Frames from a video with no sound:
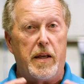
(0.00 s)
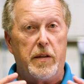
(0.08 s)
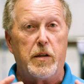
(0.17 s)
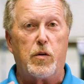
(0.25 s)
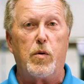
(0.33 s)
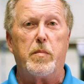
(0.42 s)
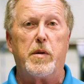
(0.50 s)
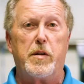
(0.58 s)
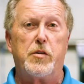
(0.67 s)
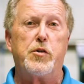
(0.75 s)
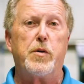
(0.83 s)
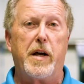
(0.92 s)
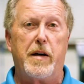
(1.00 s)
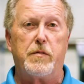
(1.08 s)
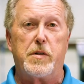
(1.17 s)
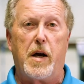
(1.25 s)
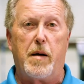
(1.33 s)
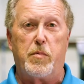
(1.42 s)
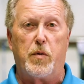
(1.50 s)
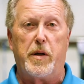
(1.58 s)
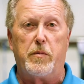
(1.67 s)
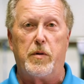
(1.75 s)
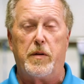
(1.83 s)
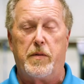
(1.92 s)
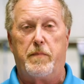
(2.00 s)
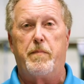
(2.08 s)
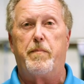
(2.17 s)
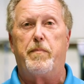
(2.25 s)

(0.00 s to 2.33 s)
and the equipment that you have to operate with.